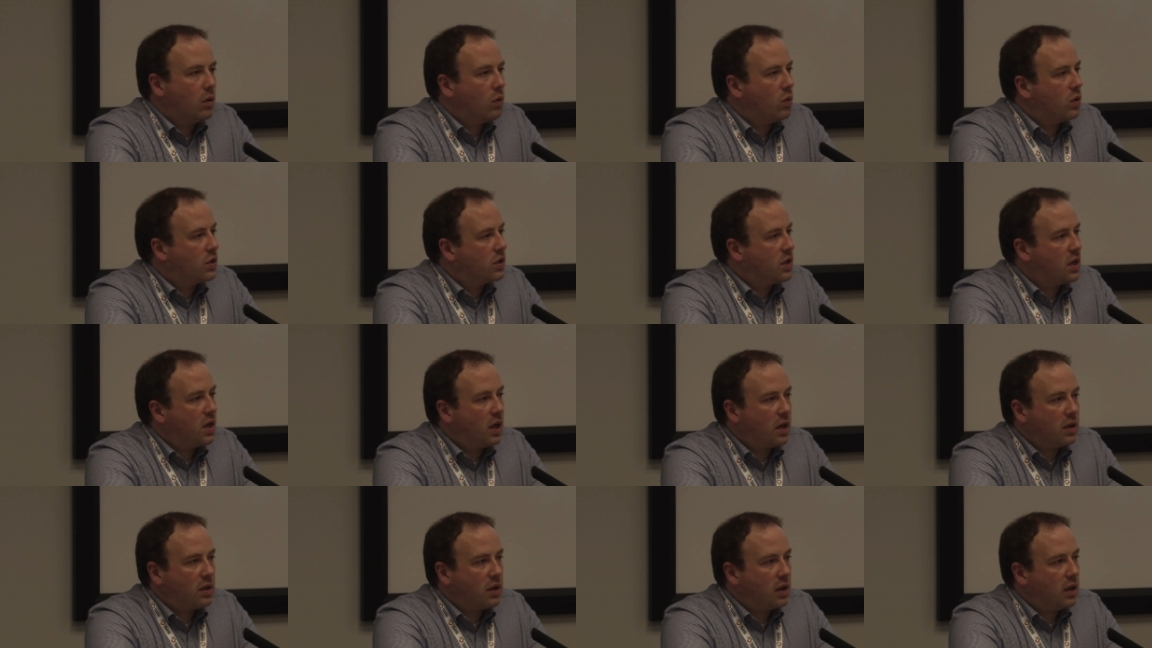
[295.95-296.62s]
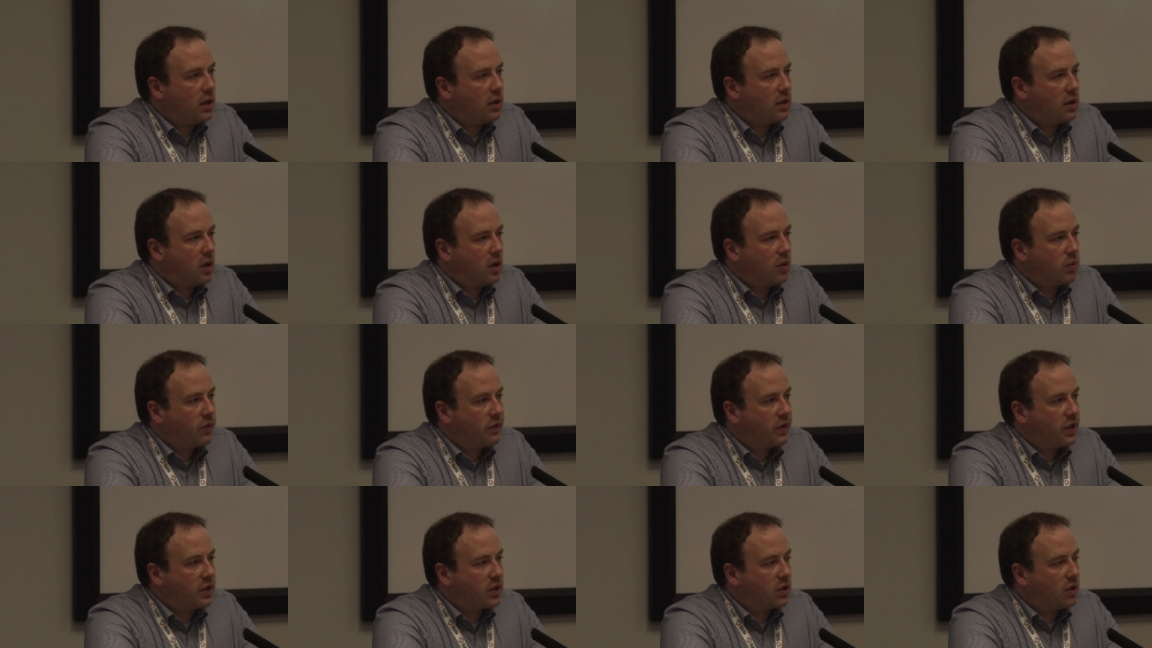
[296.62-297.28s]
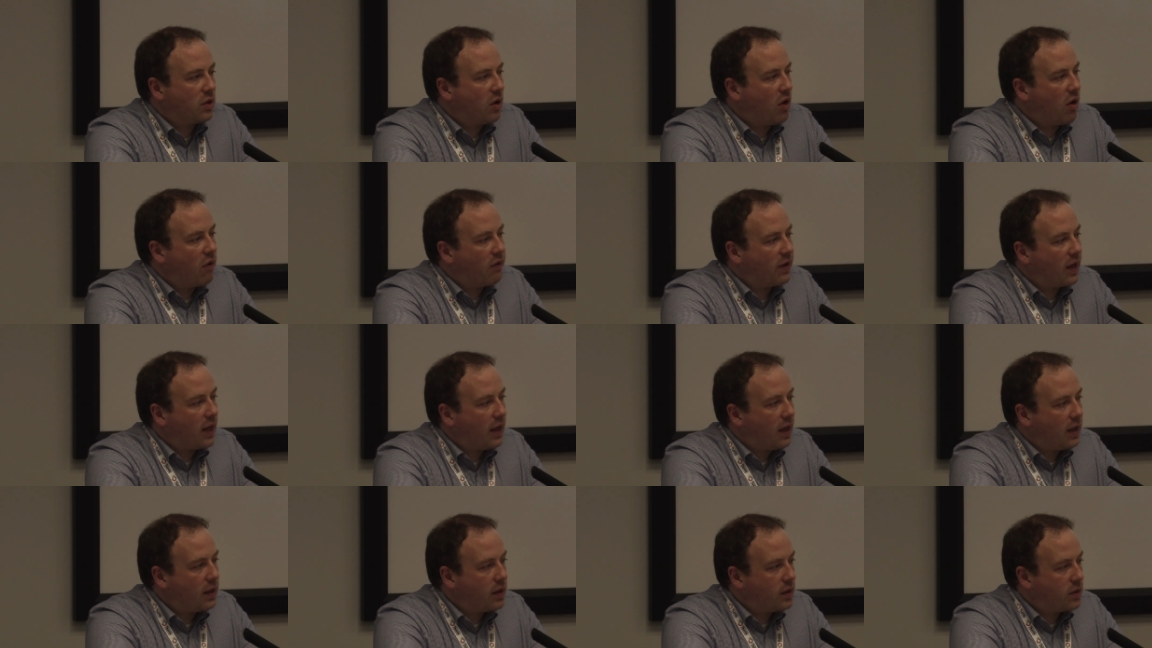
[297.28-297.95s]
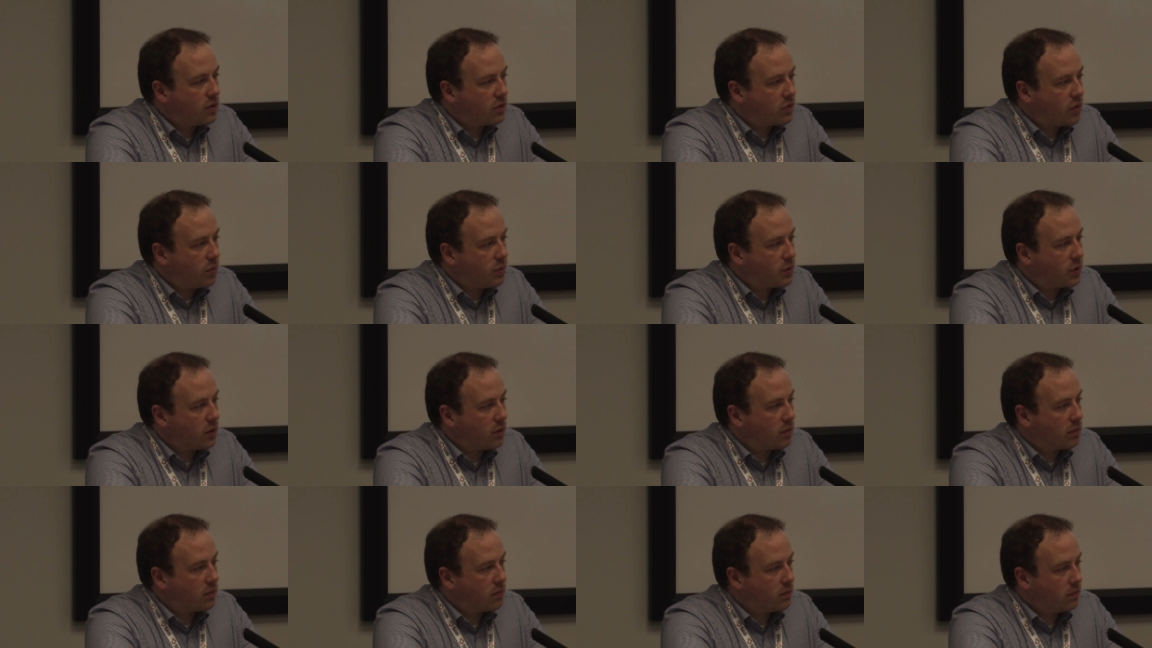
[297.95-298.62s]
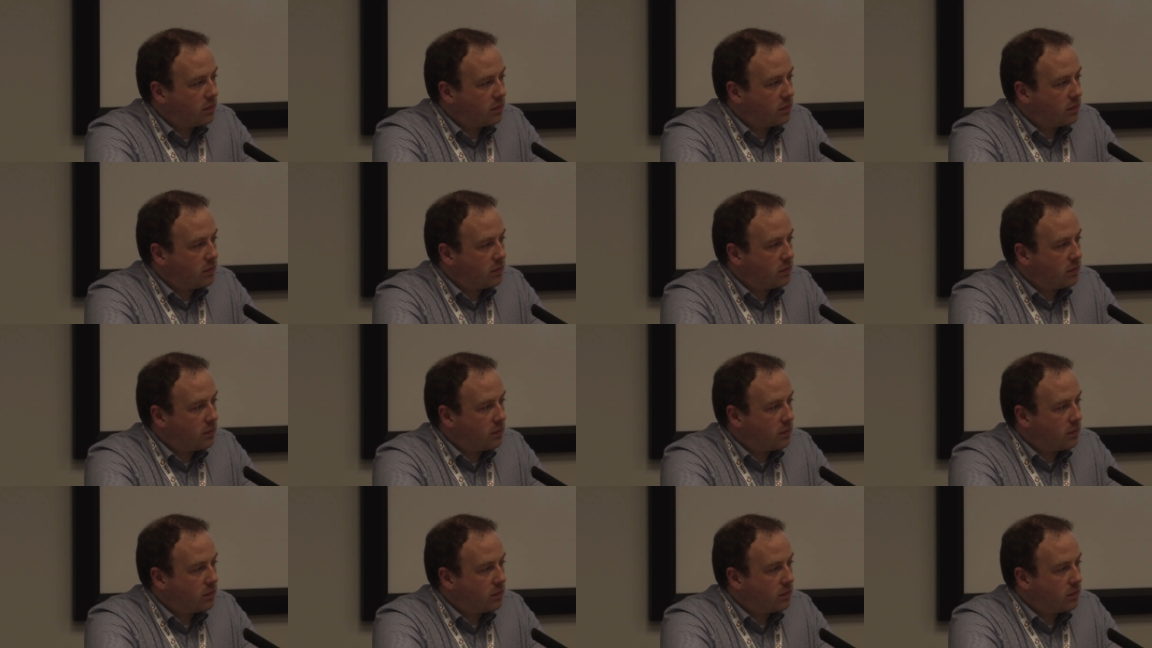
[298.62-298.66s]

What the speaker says: was not a healthcare professional of any description.